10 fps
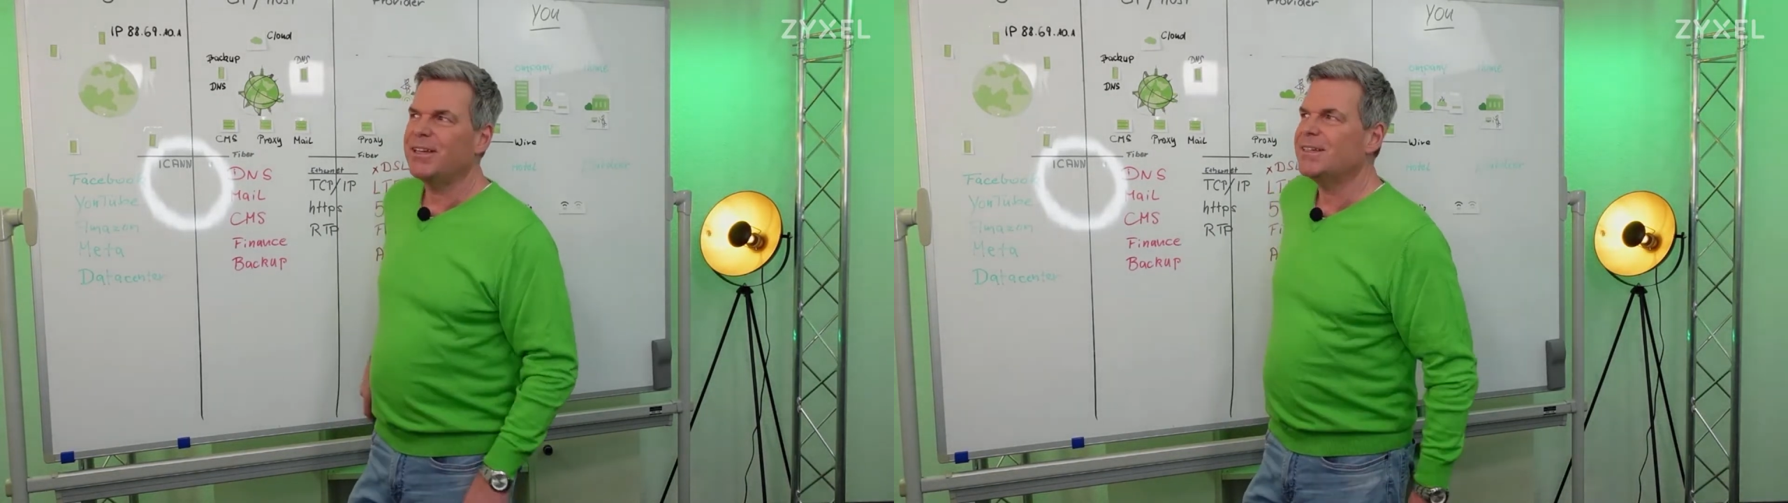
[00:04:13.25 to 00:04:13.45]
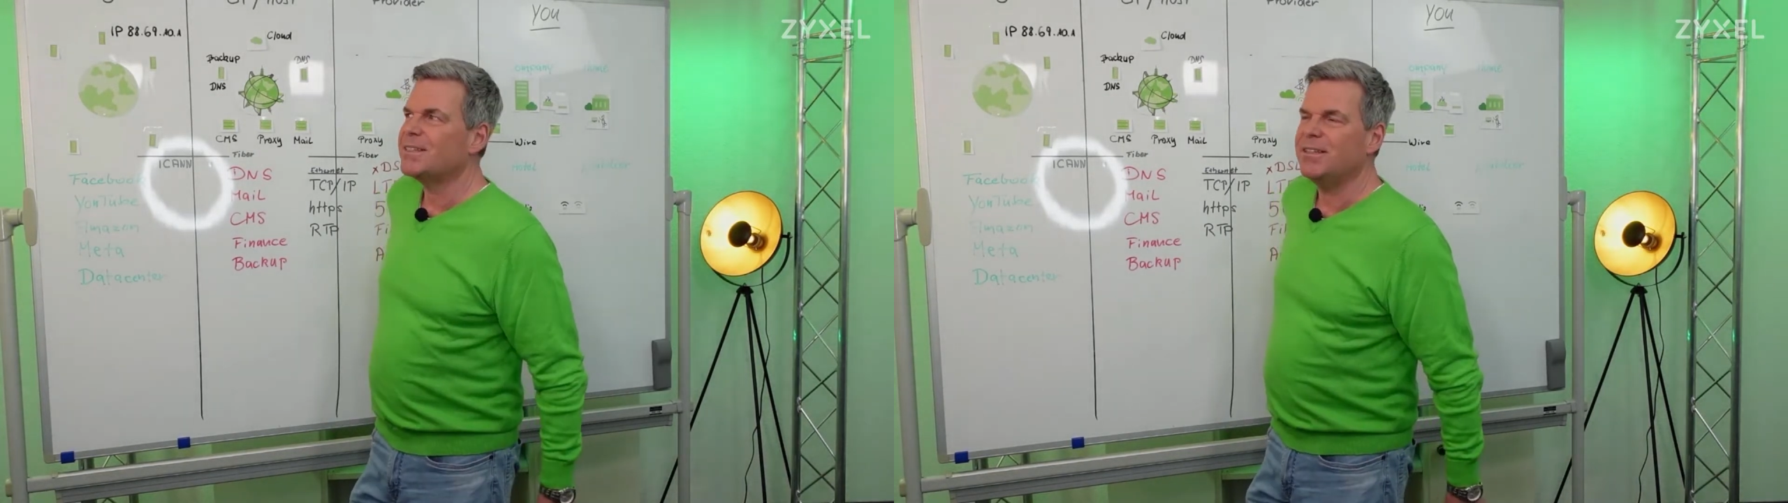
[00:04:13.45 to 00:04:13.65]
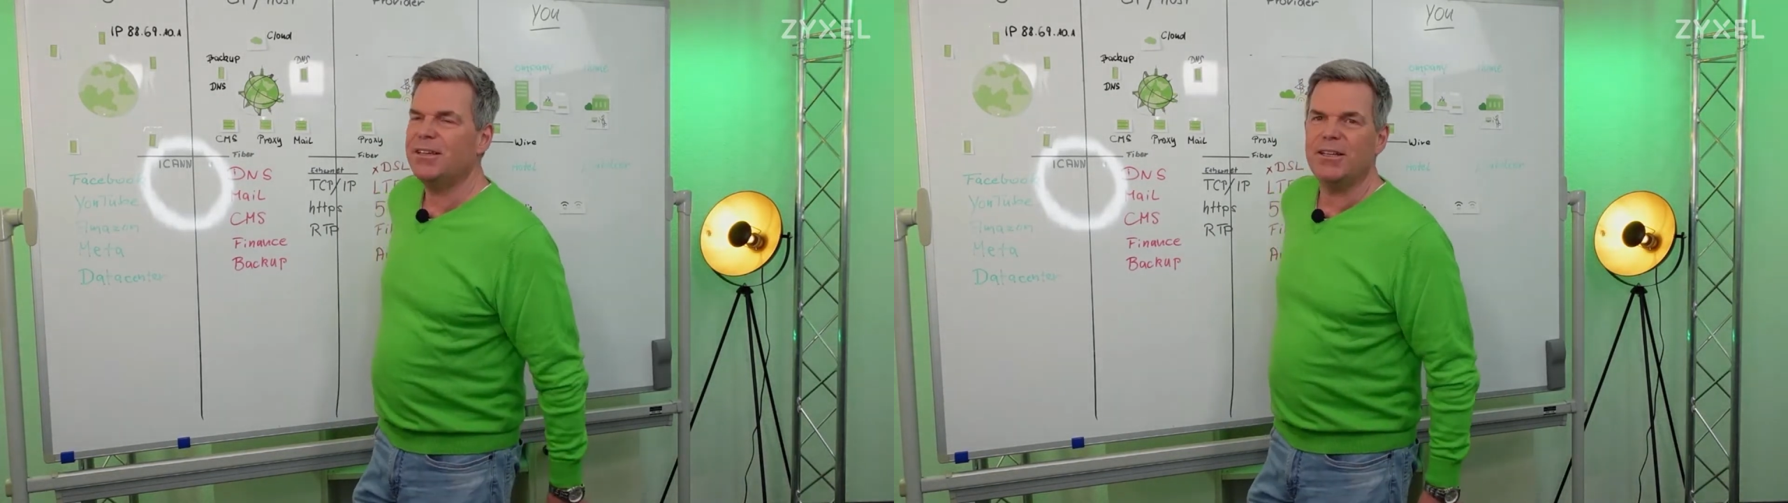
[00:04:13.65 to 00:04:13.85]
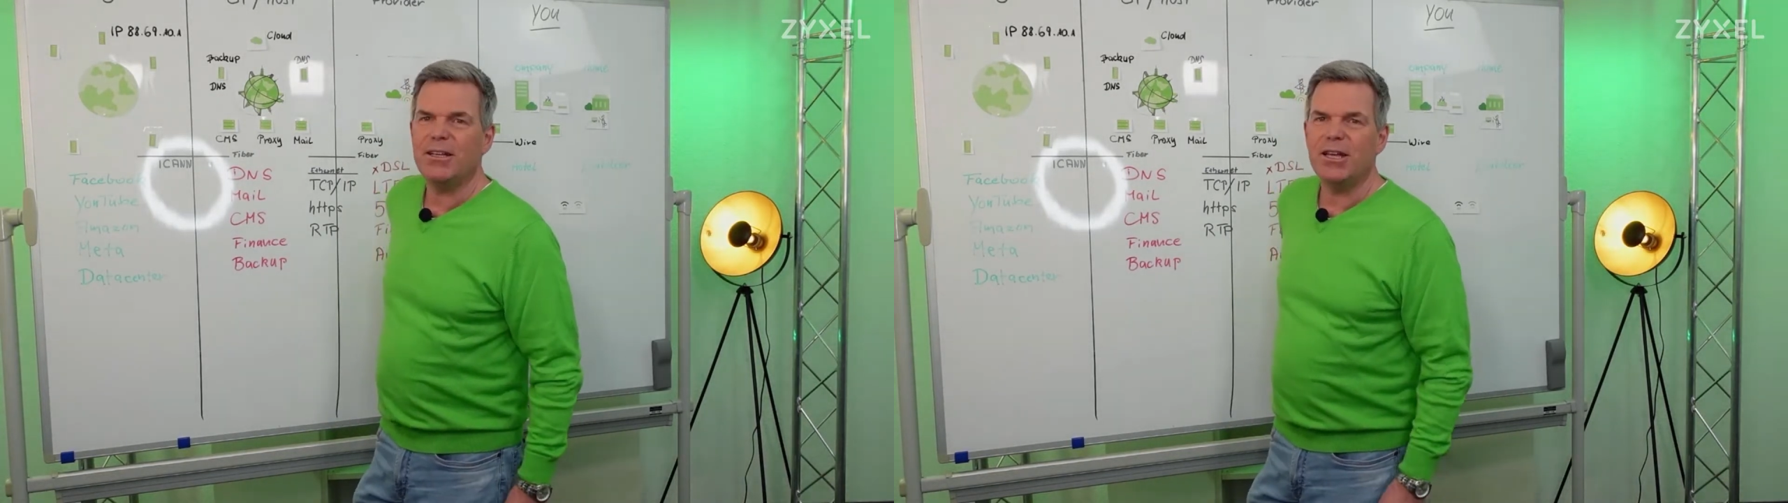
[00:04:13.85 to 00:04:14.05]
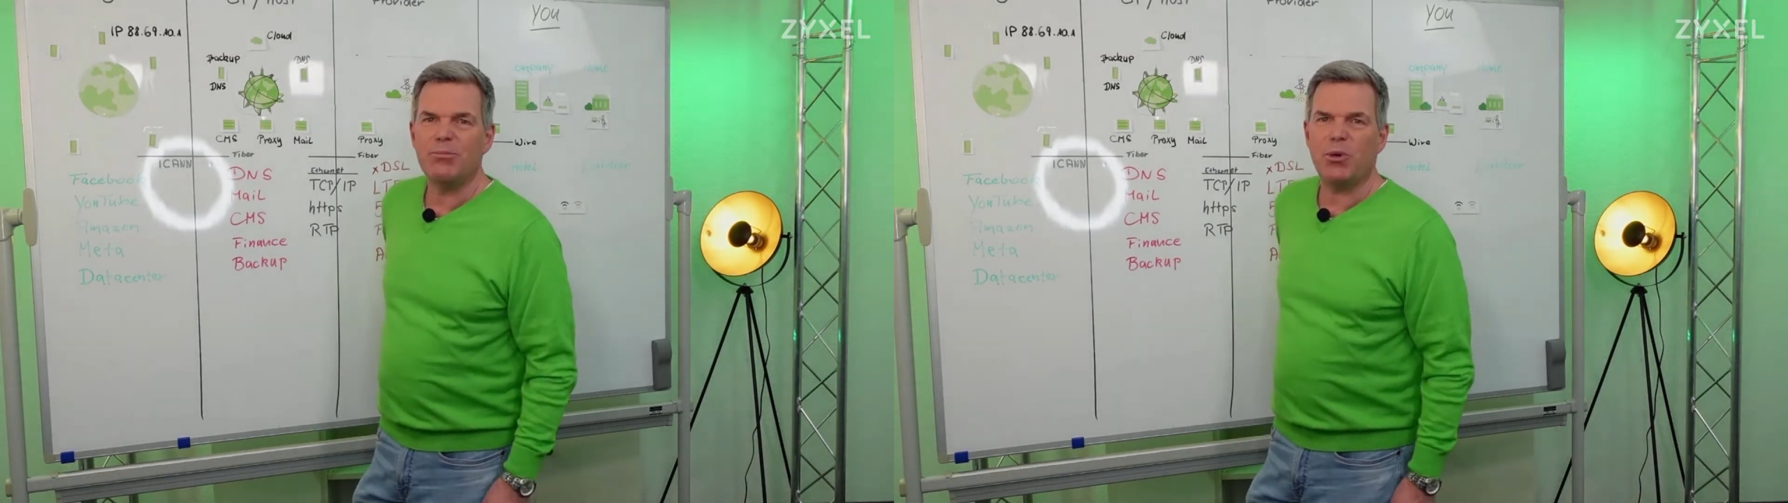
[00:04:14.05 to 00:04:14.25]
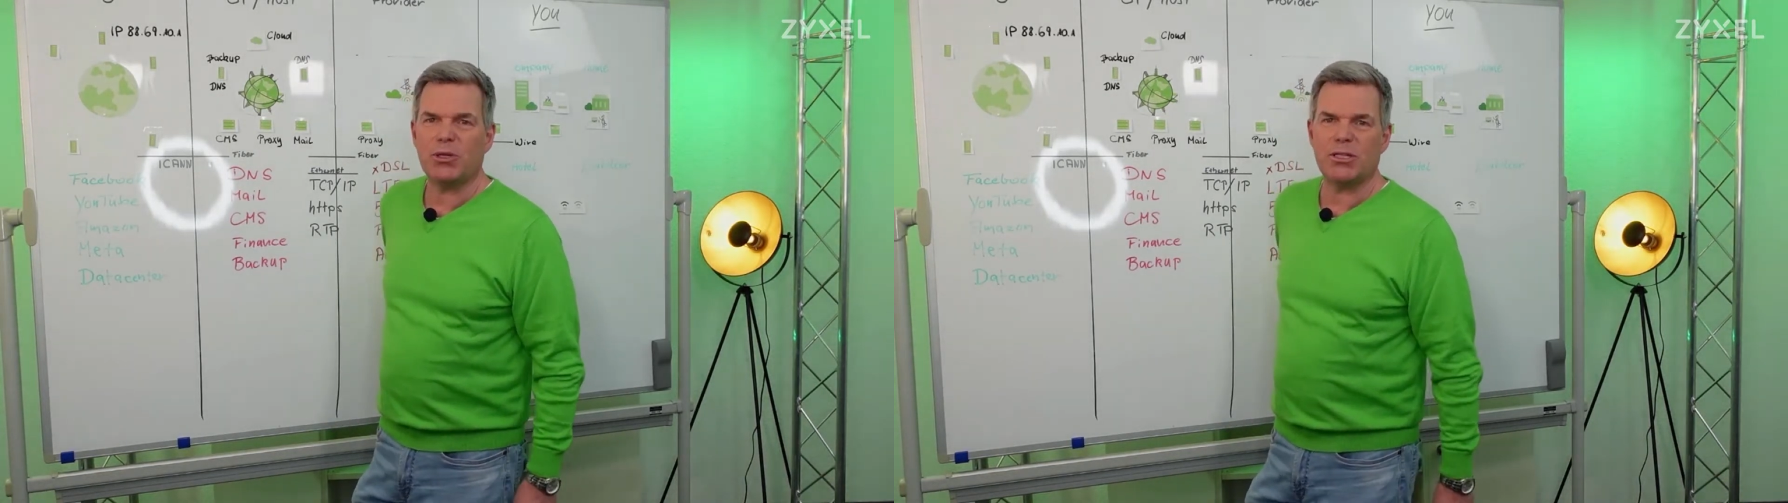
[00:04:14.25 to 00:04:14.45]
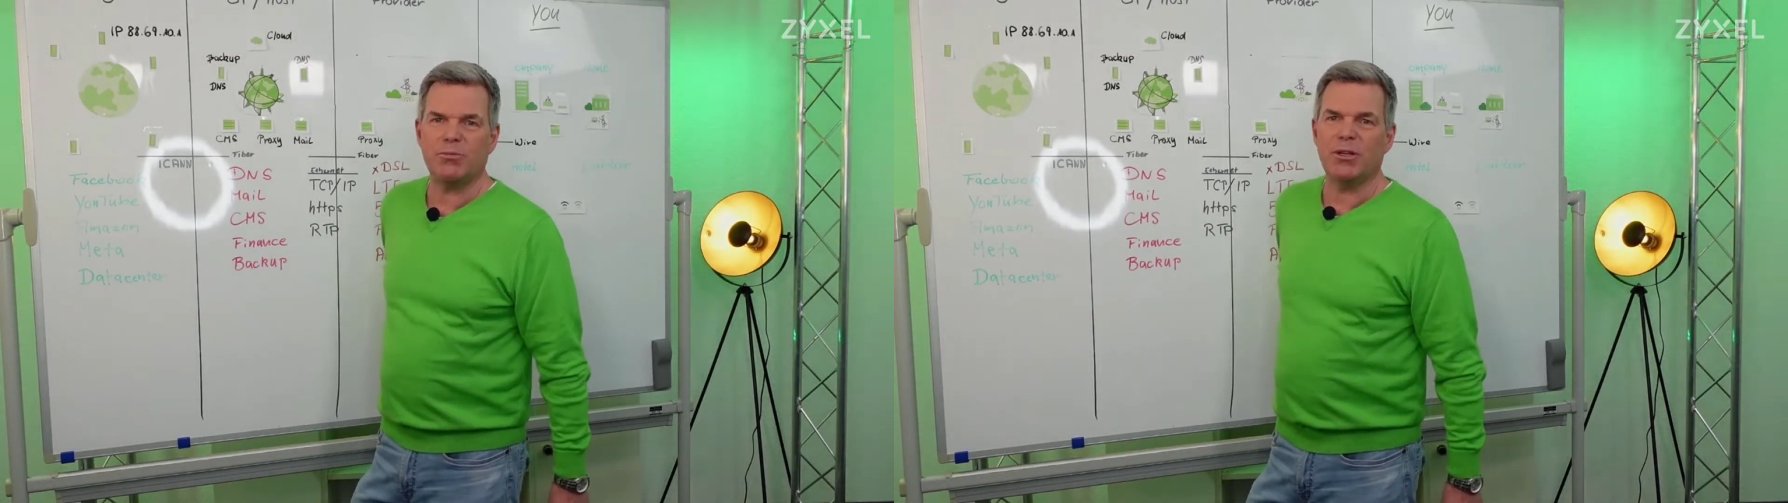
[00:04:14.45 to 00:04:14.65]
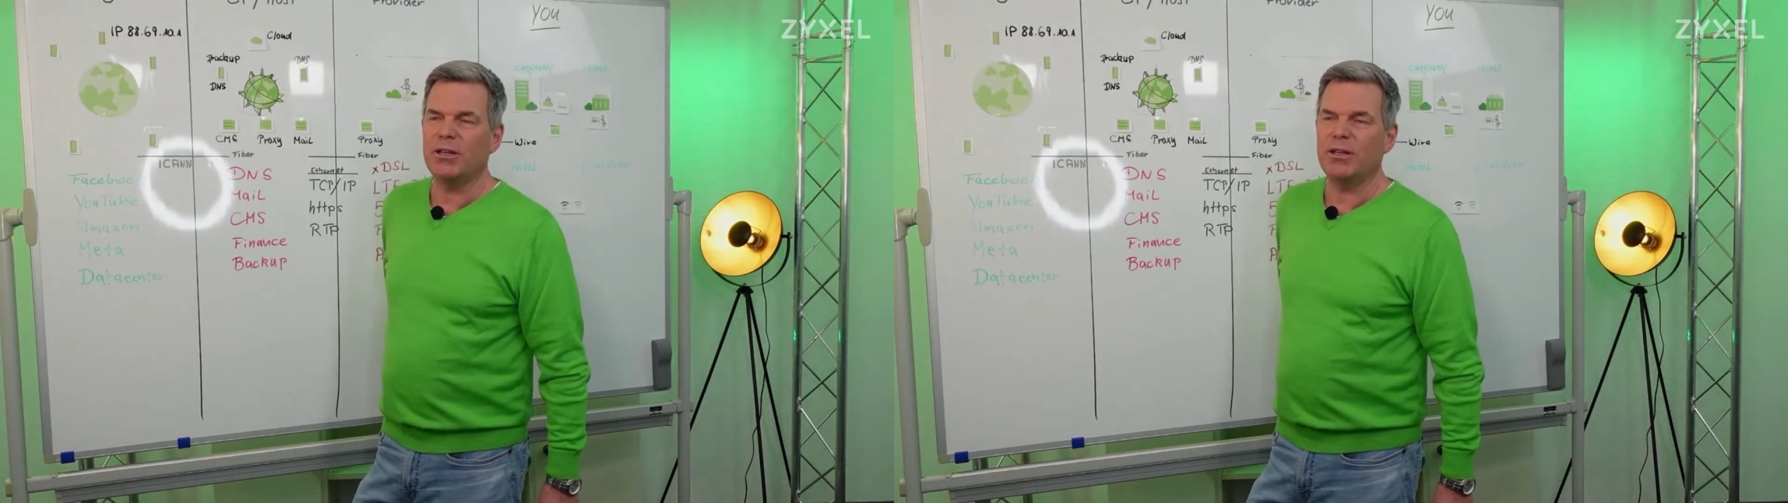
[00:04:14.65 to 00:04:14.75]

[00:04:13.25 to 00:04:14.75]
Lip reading: is nearly impossible.